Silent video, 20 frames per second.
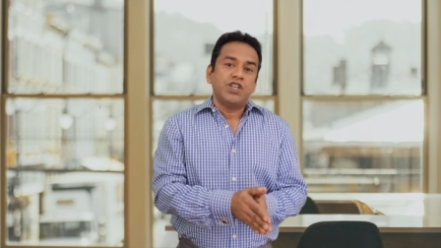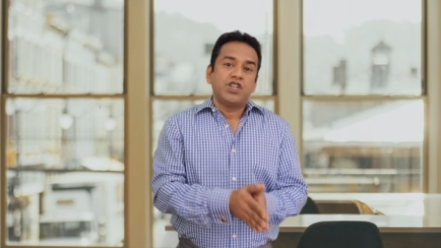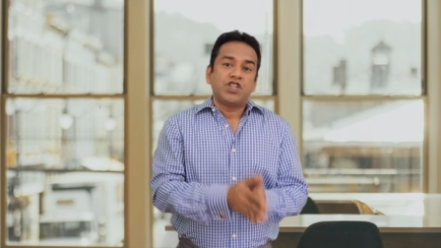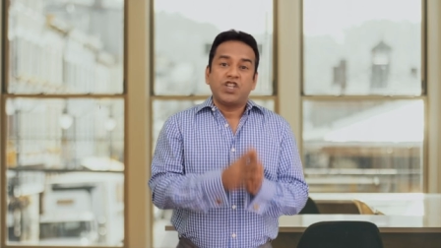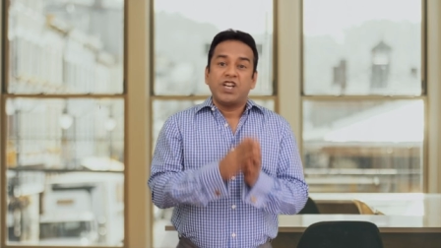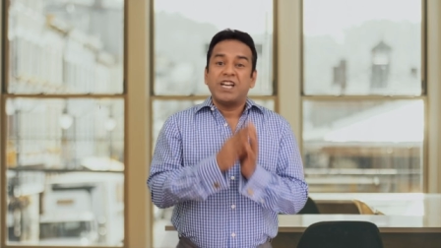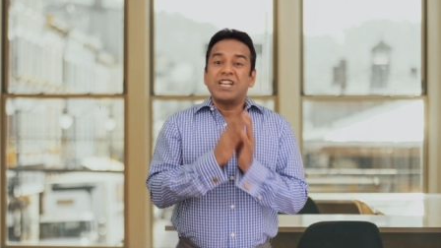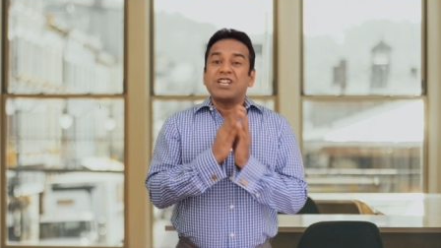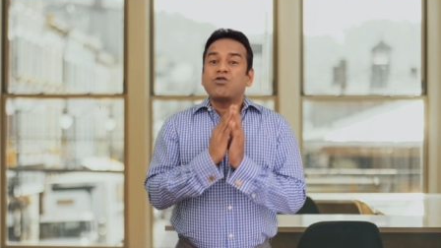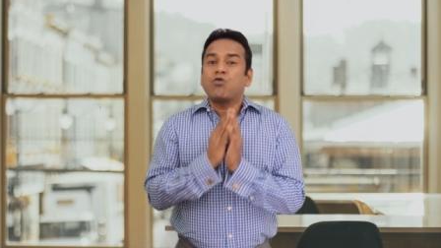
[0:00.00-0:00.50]

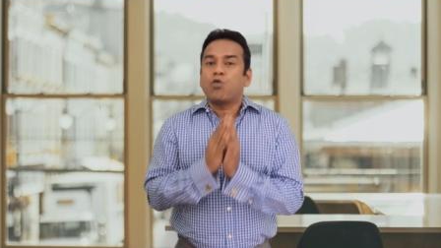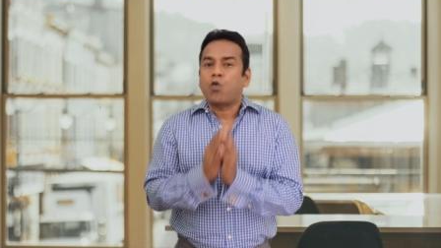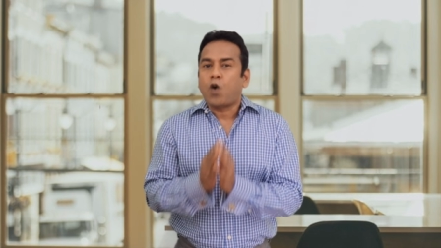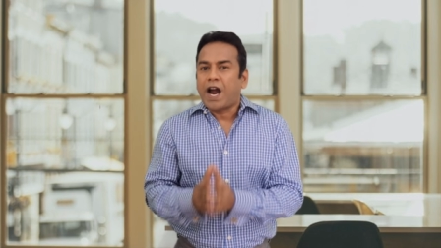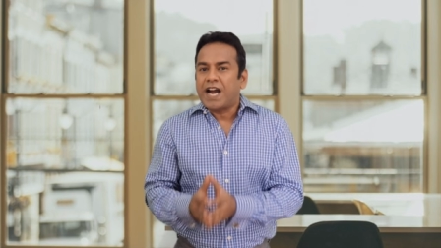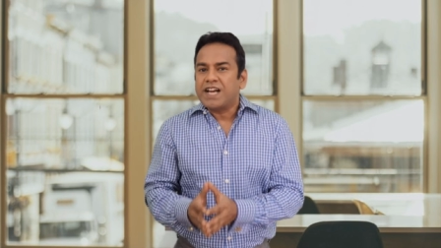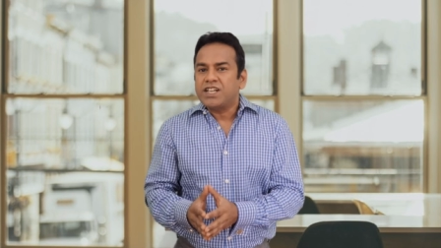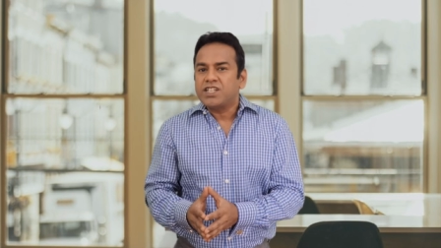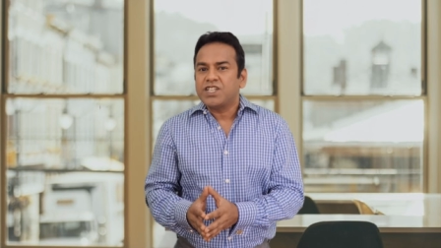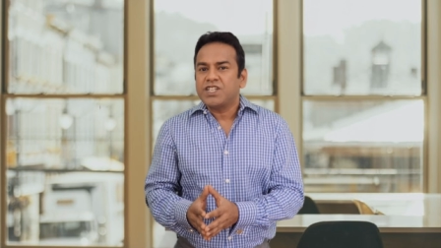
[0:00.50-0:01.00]
Turn
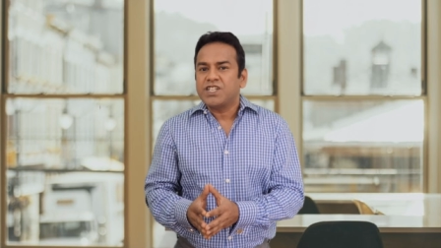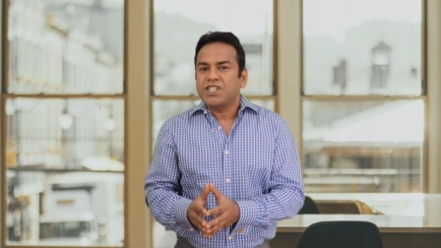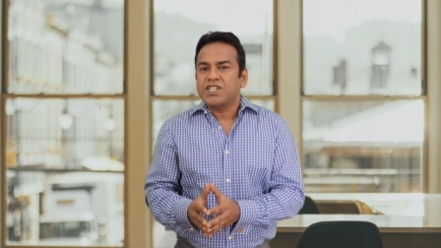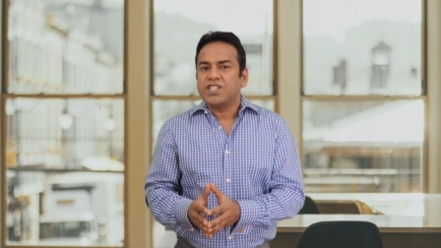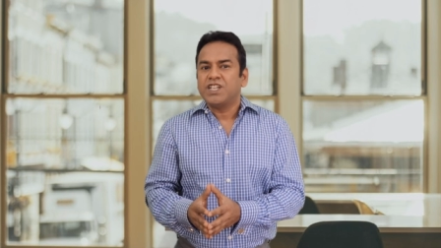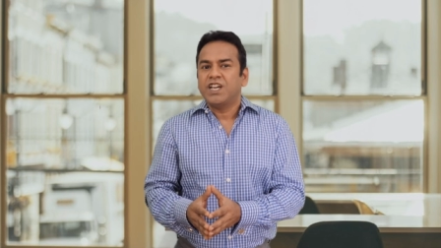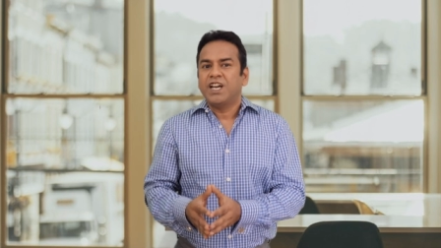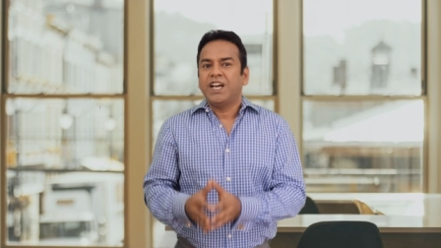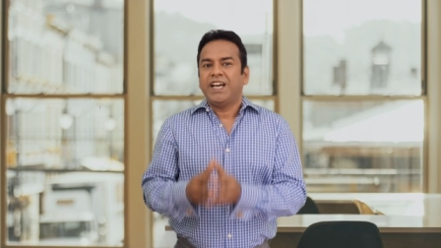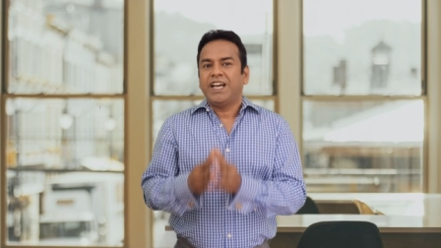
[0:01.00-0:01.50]

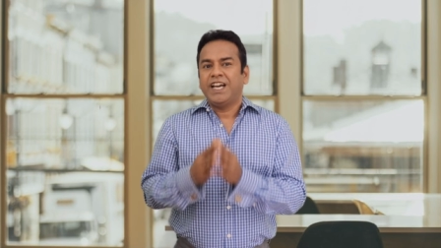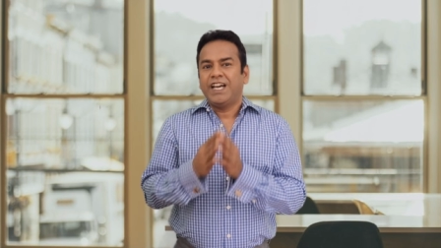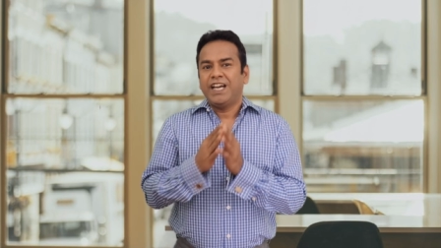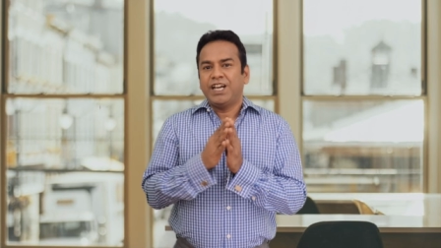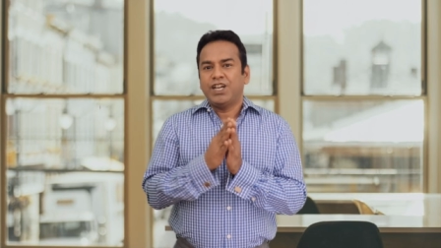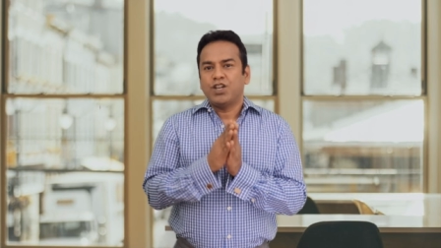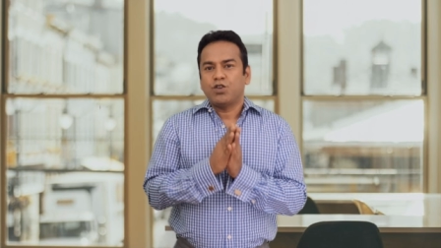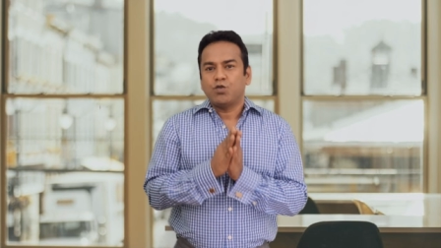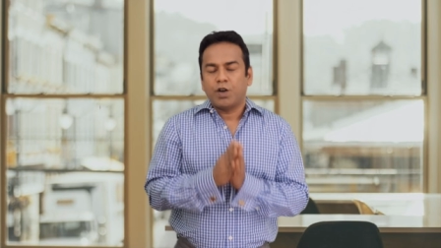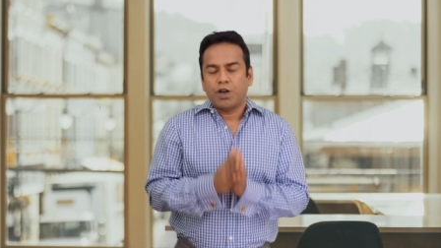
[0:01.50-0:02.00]
crisis
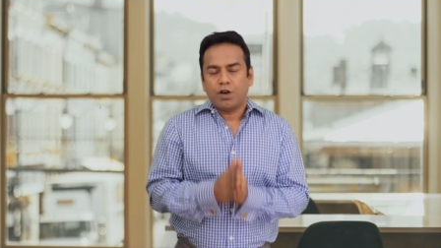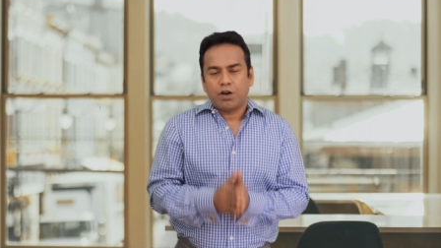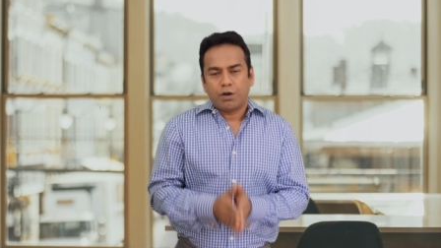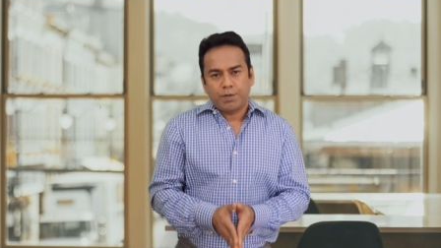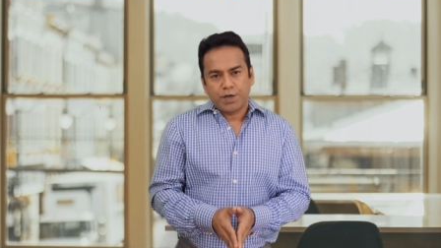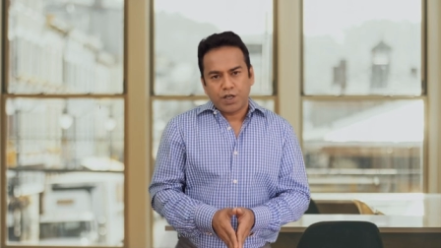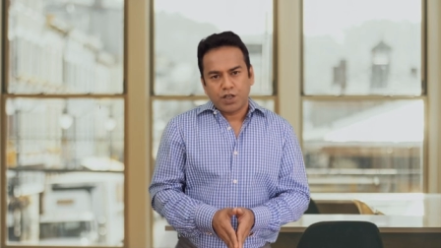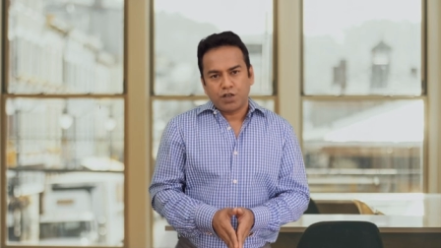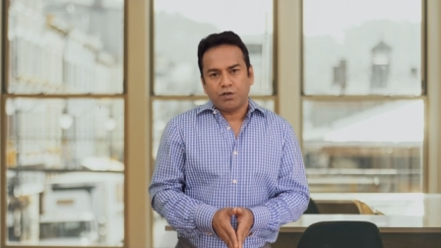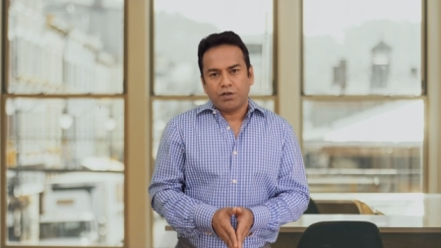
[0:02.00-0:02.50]
into an
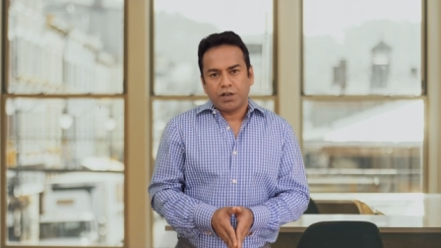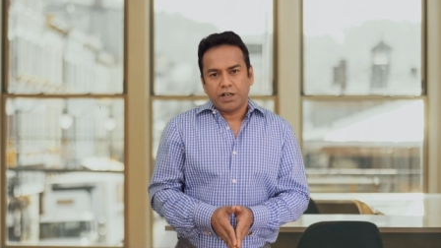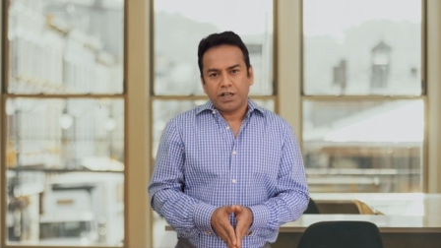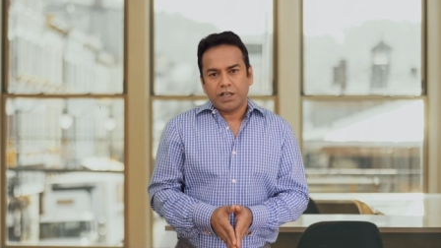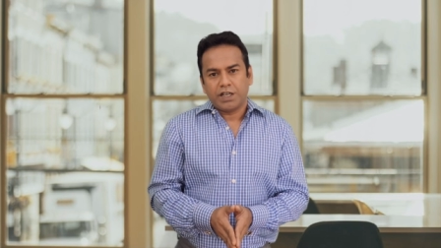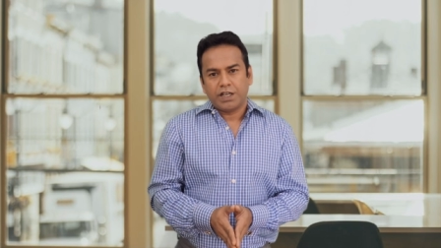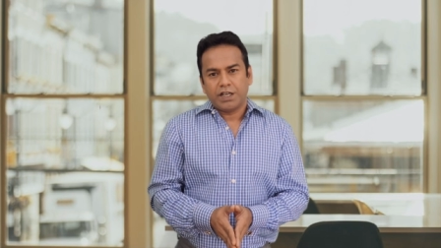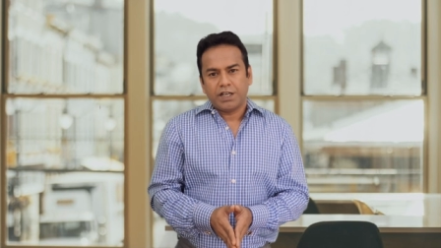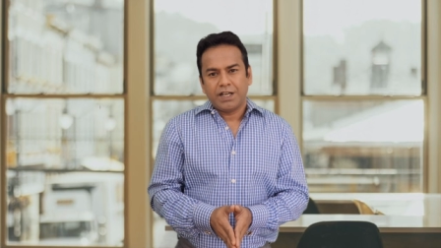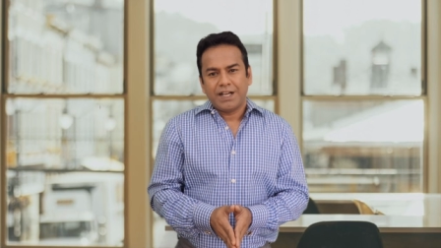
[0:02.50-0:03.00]

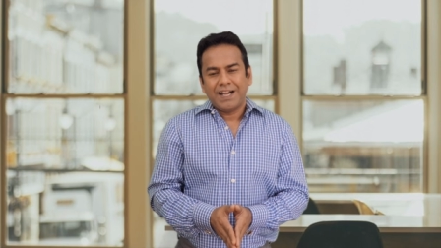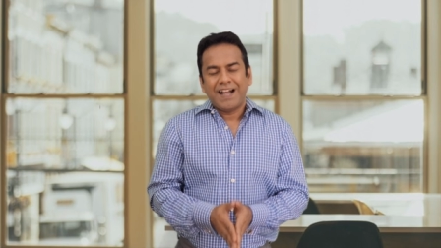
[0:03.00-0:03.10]
opportunity.